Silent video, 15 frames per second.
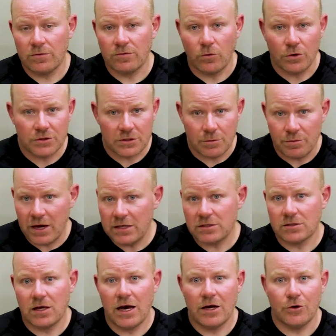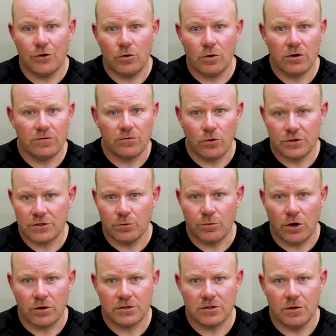force the baseline or you want to force the
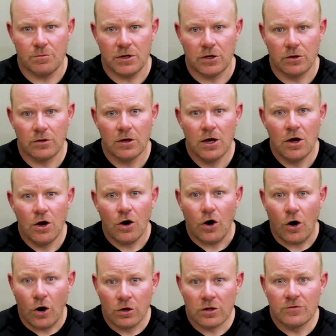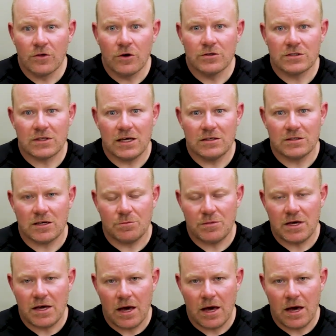ball to the middle, all of those things can be